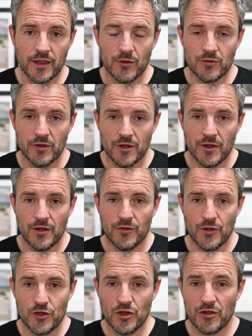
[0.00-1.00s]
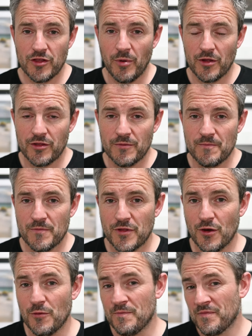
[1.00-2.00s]
down the shutter button.
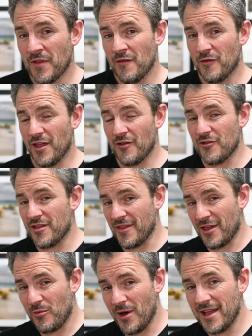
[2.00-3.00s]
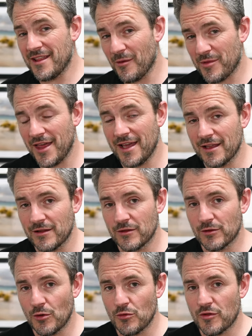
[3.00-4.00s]
So for that reason, that's why I ended up taking
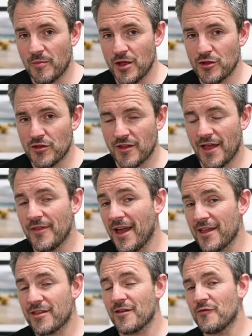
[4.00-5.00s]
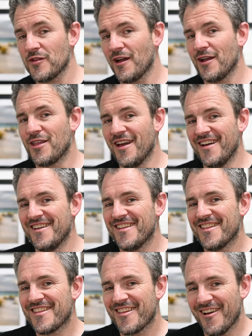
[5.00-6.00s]
loads of pictures. And that is something that I
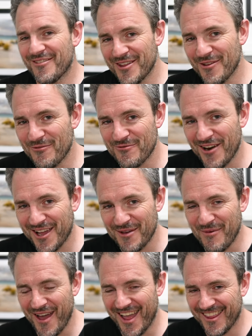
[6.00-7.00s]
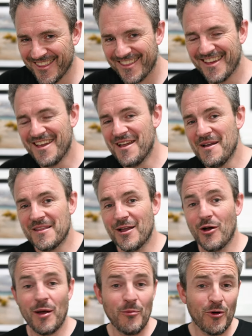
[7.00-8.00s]
certainly don't recommend.
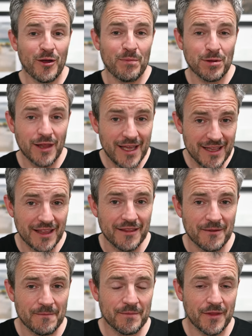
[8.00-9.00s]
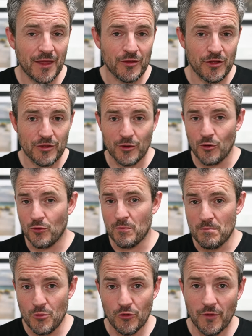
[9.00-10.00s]
Now, I'm not complaining that there's no
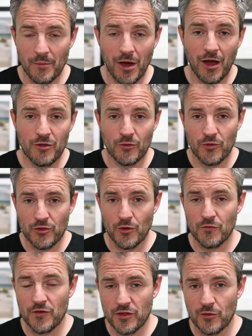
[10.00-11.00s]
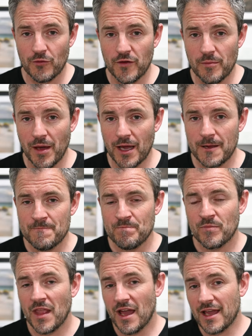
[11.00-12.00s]
moving parts or there's no physical feedback.
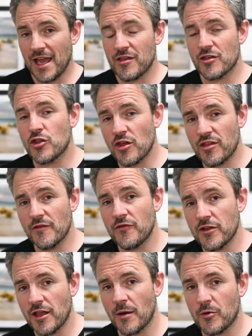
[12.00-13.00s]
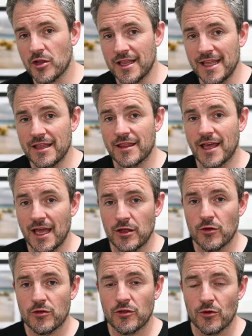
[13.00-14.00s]
I guess it's just something I'm going to need to get
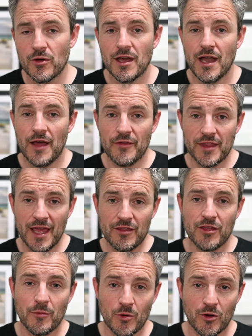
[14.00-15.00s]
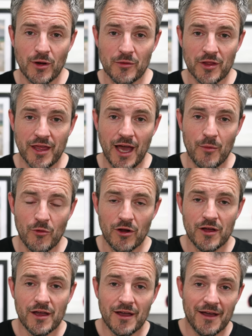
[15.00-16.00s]
used to. And the next time I go out with a camera
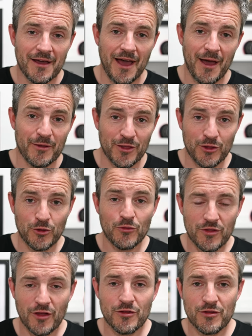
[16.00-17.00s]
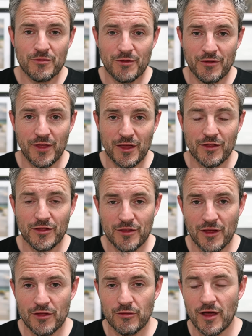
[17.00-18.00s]
to do such things
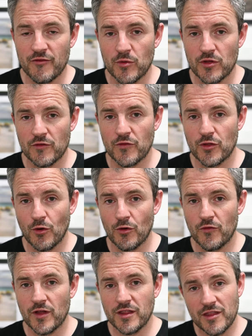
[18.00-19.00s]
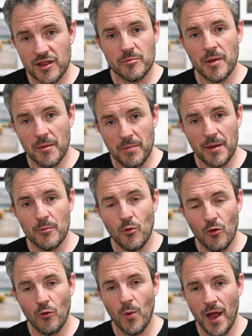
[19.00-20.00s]
as live music photography, I just need to be a bit
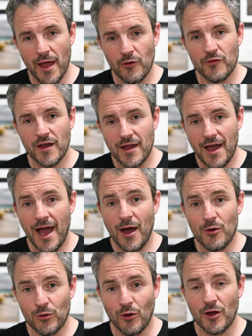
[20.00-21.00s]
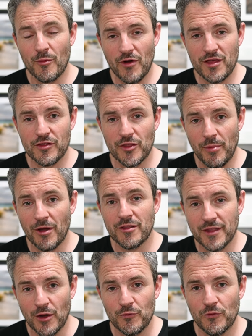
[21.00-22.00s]
more aware of how long I'm pressing the
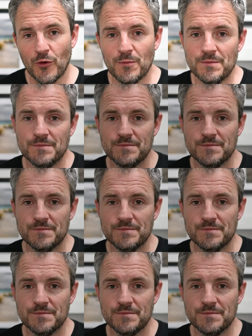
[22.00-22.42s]
button down for.